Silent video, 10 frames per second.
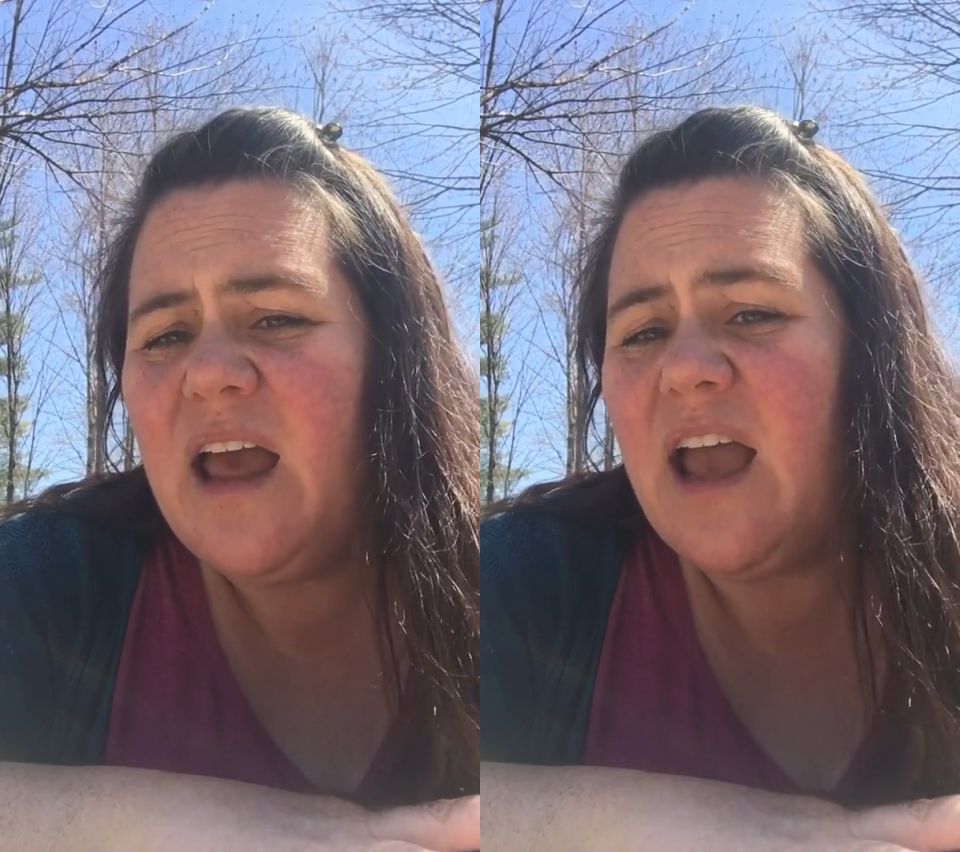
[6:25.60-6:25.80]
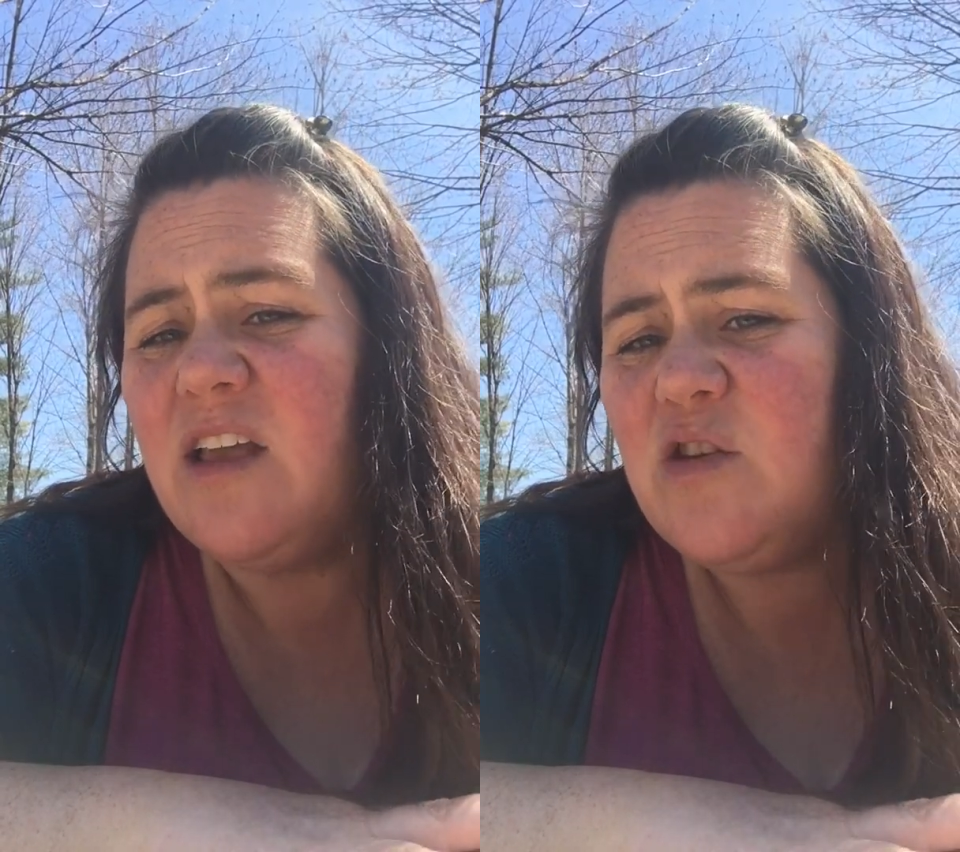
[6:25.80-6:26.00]

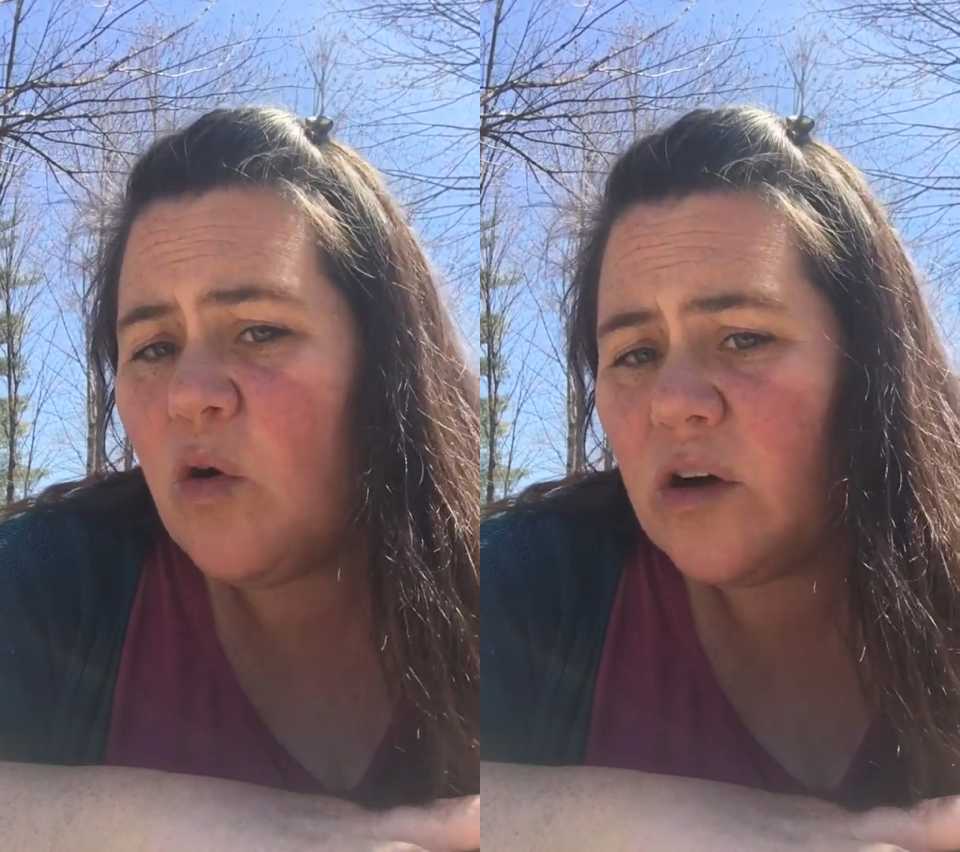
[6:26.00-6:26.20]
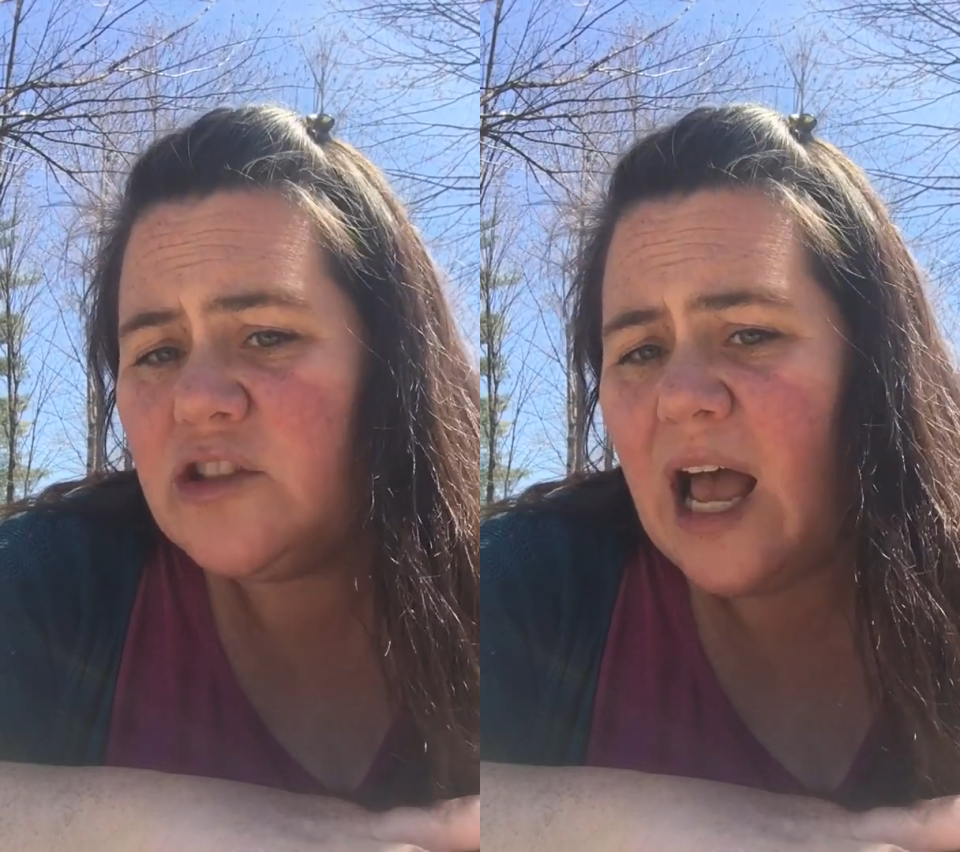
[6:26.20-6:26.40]
And
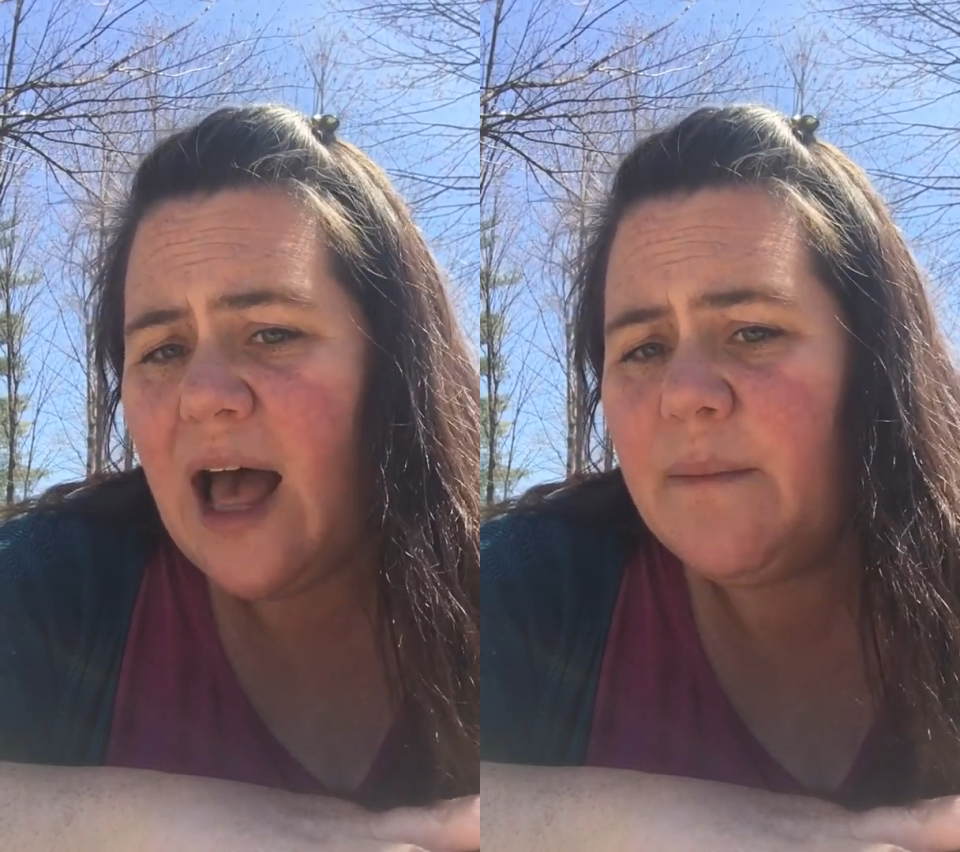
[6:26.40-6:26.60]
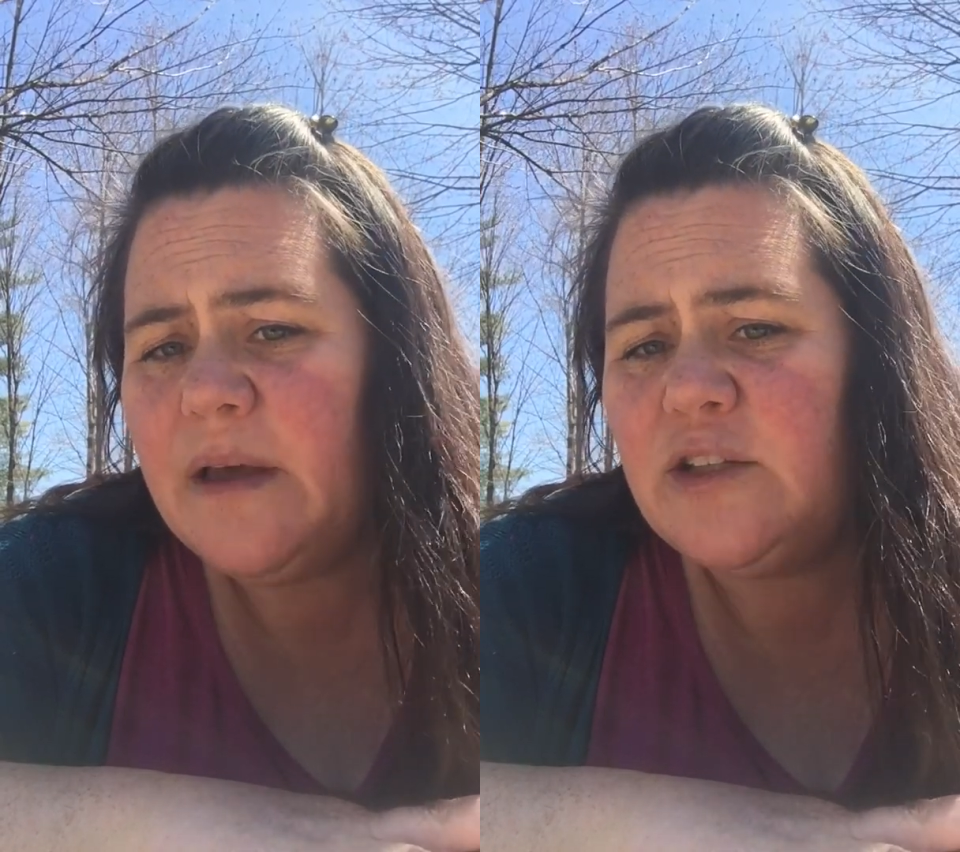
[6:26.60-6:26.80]
your
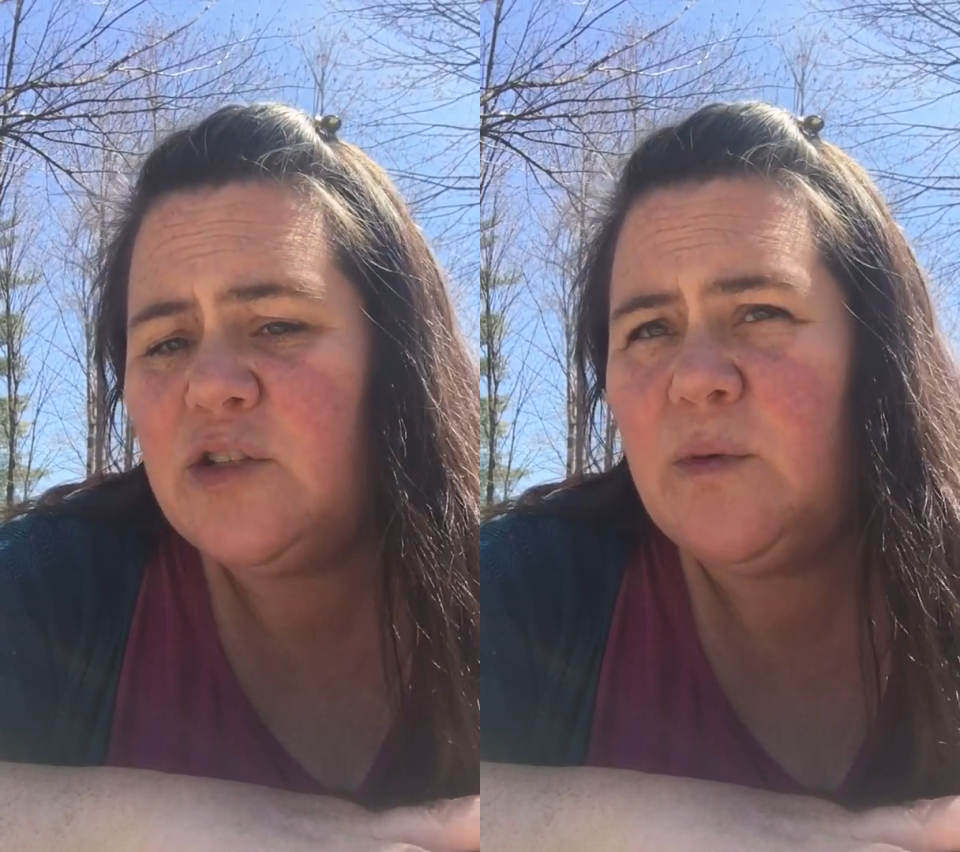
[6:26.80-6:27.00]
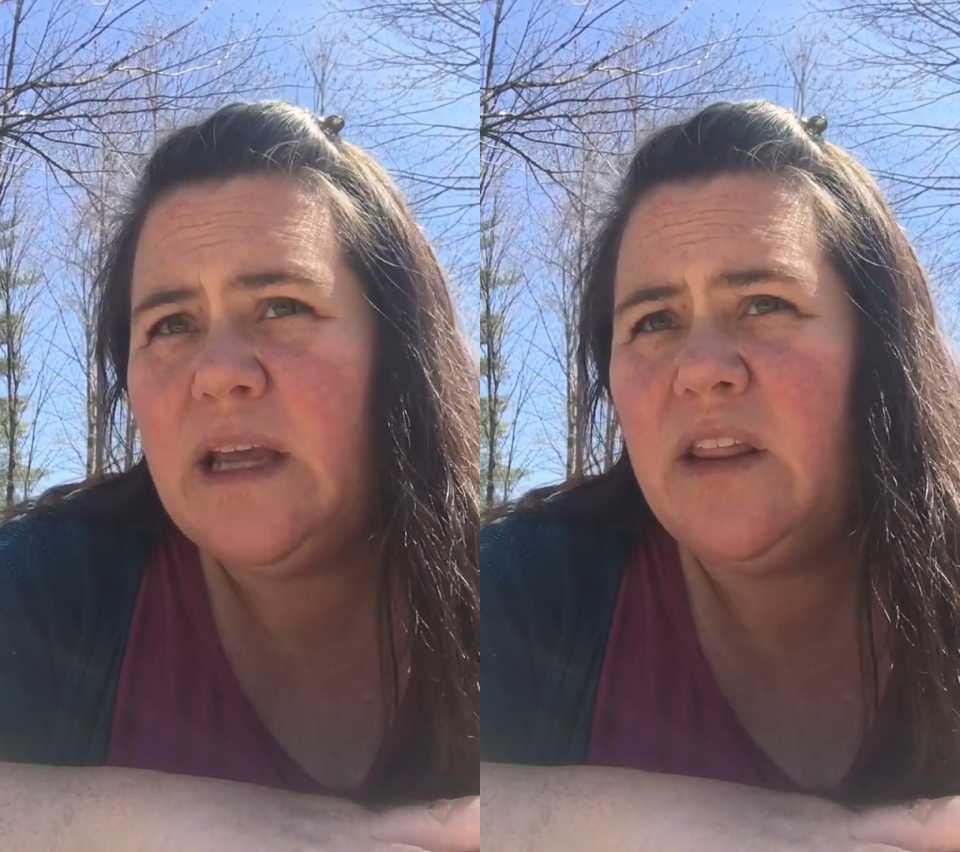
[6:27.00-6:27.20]
job is
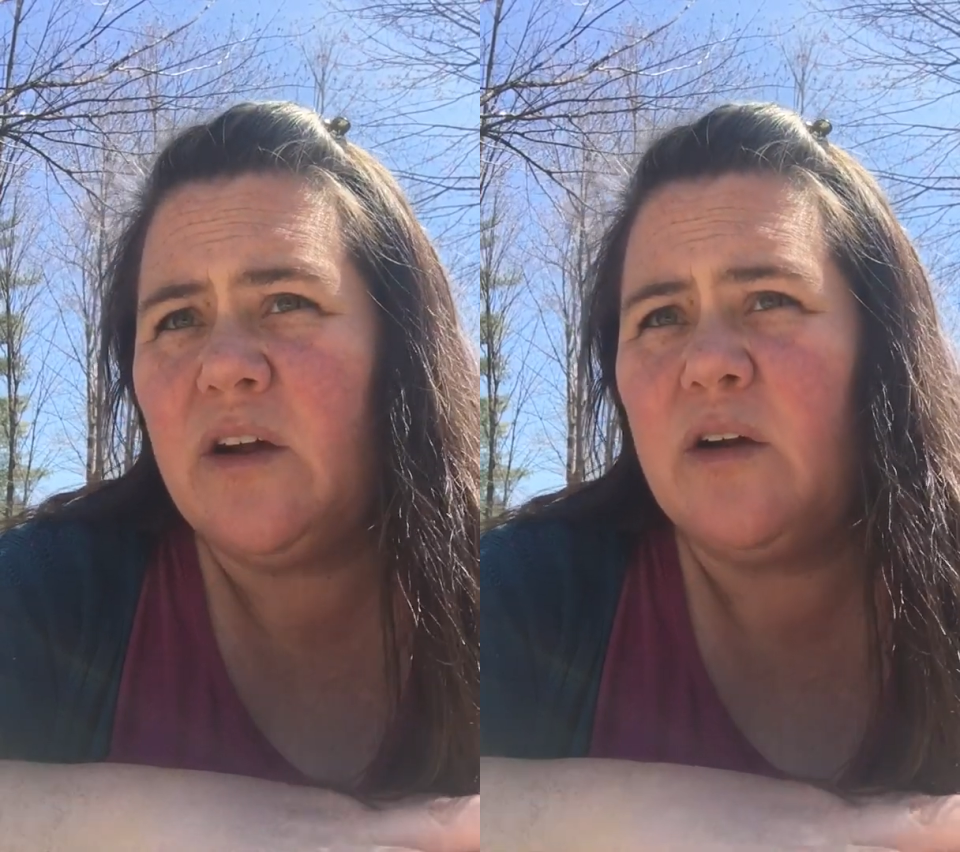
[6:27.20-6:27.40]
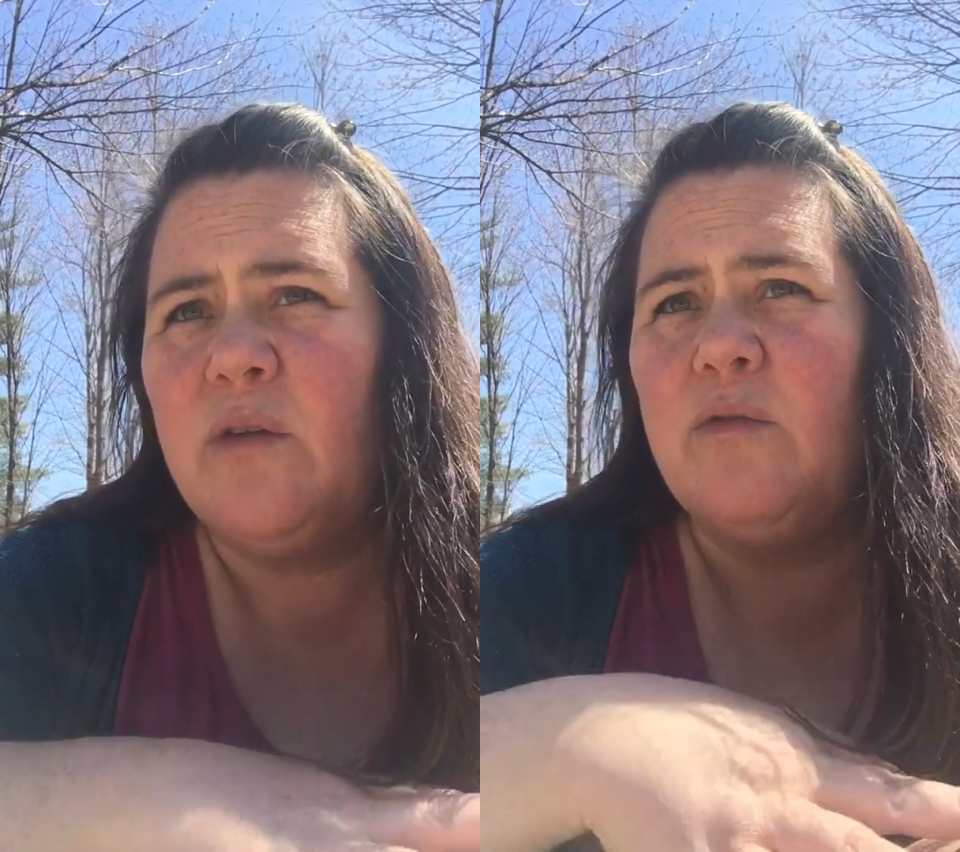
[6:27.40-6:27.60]
to
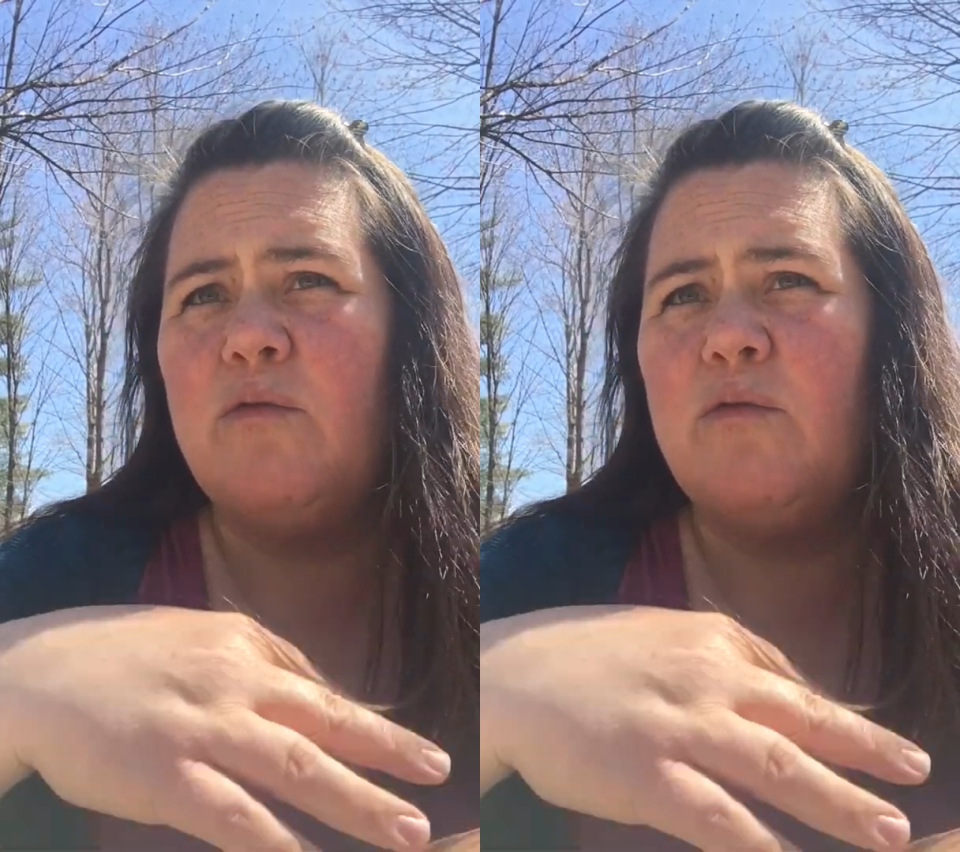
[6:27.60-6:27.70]
either